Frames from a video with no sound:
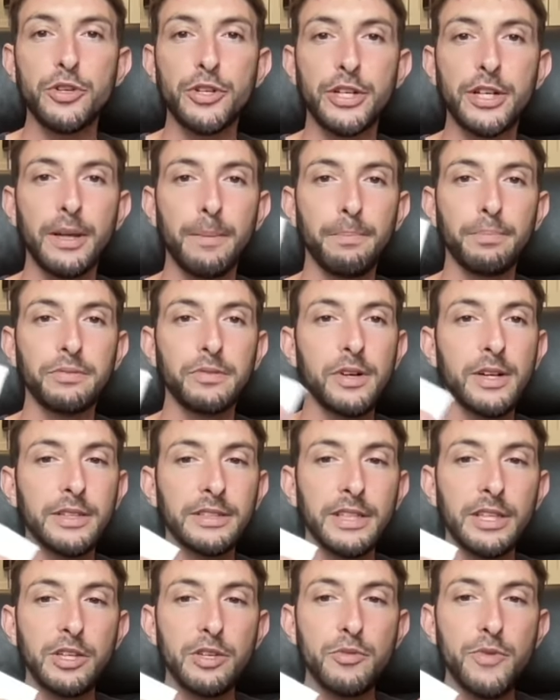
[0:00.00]
you're going to
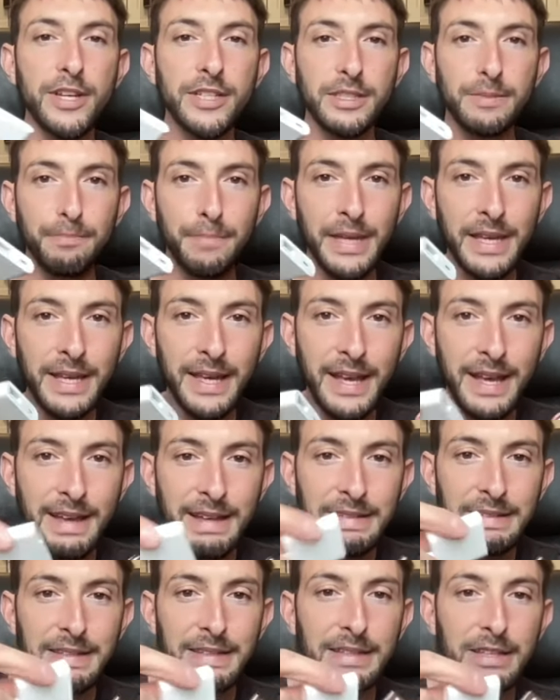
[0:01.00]
plug the USB
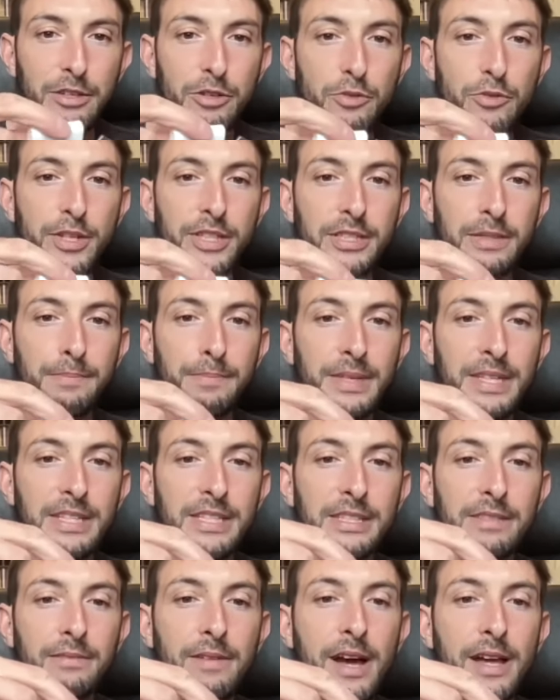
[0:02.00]
into the USB
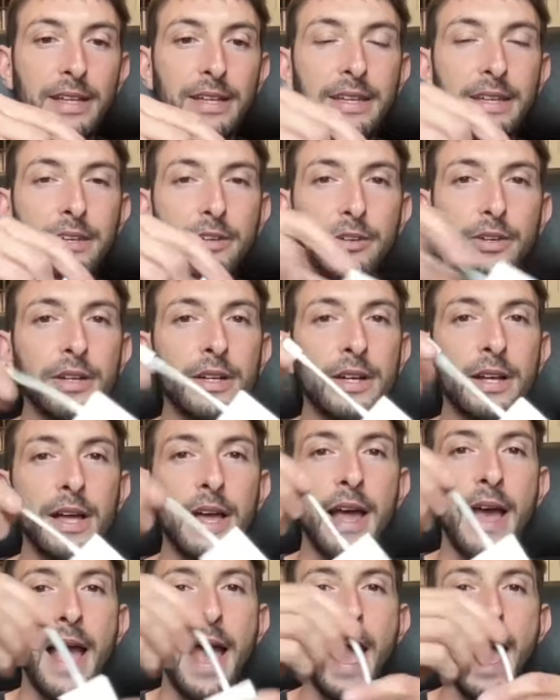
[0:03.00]
slot here,
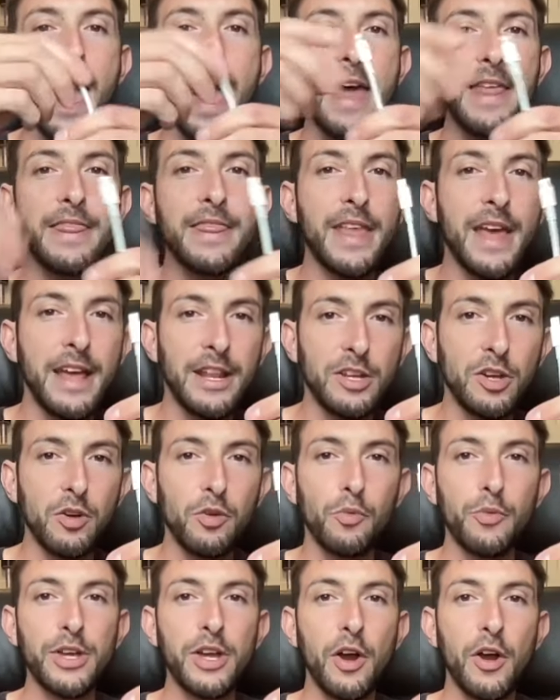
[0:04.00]
and then
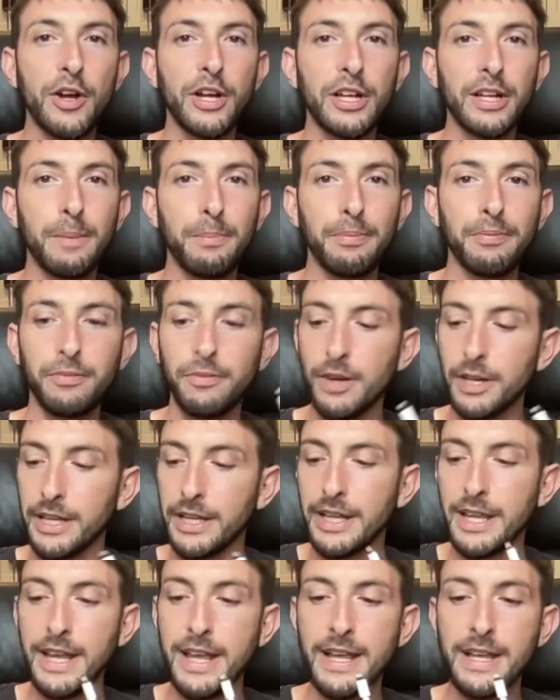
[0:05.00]
we are going to plug
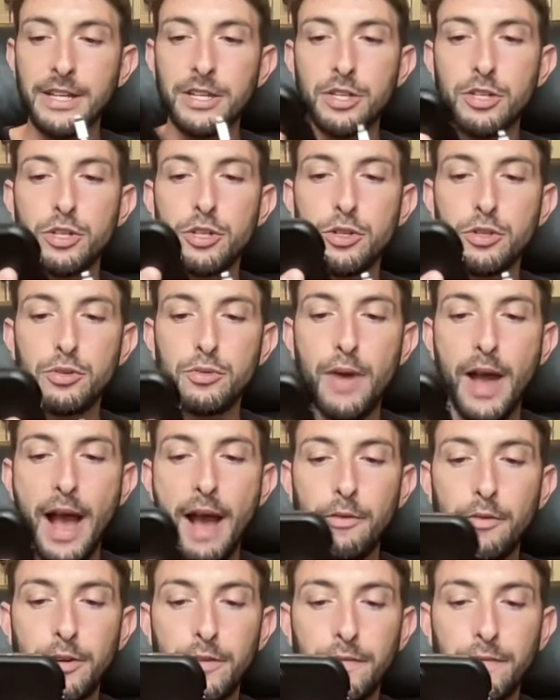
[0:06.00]
it into
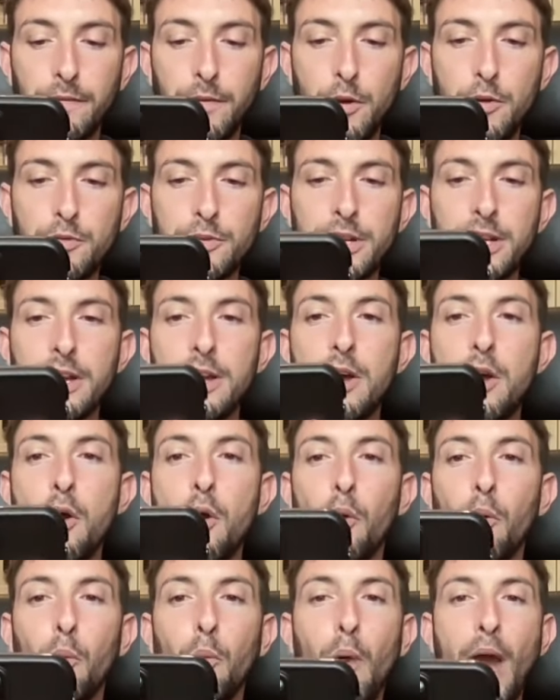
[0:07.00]
our phone
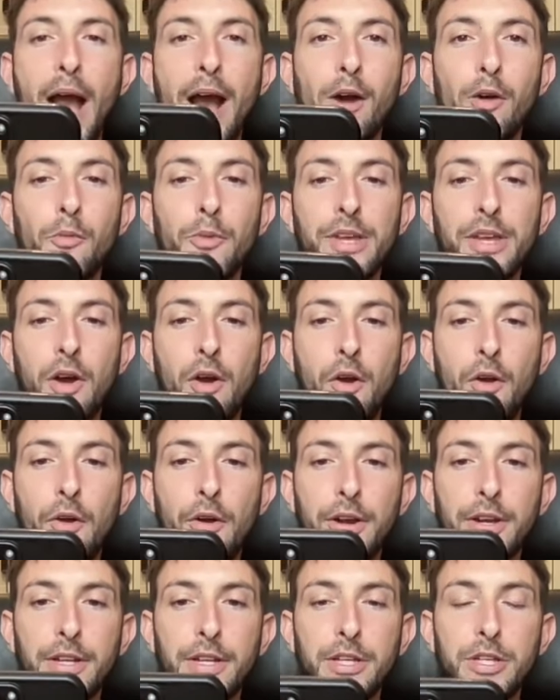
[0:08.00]
while we
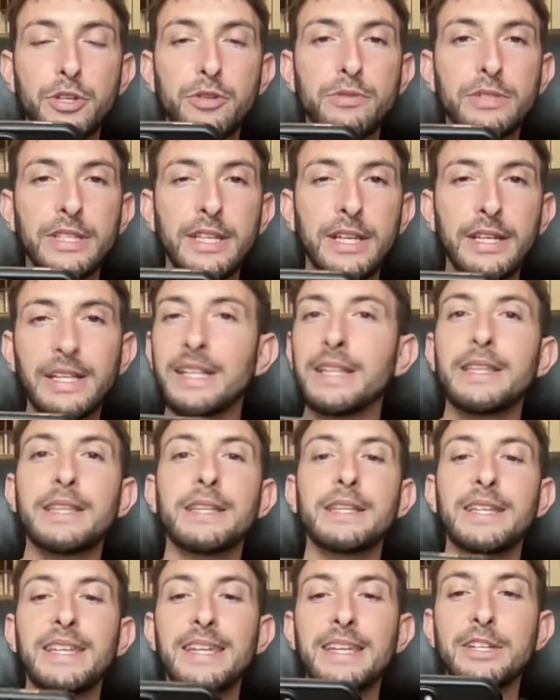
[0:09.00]
are using
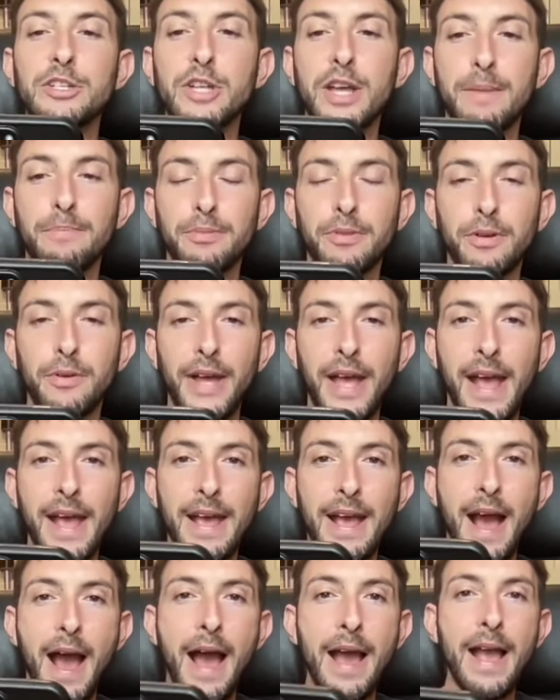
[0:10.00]
the Djay Pro
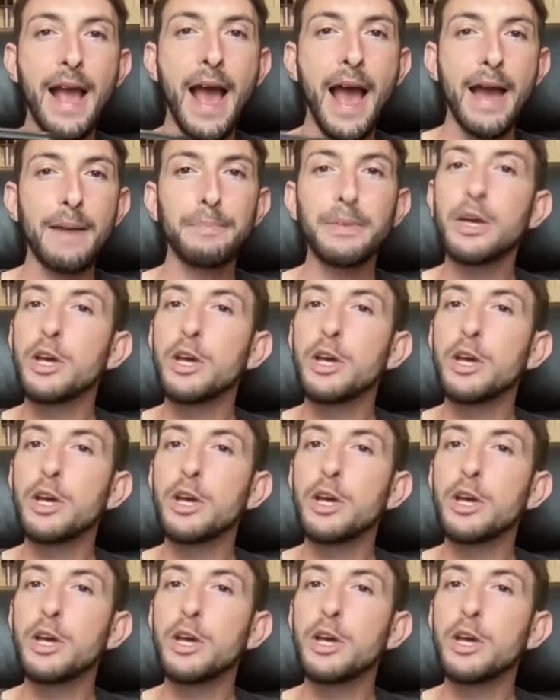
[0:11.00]
AI app.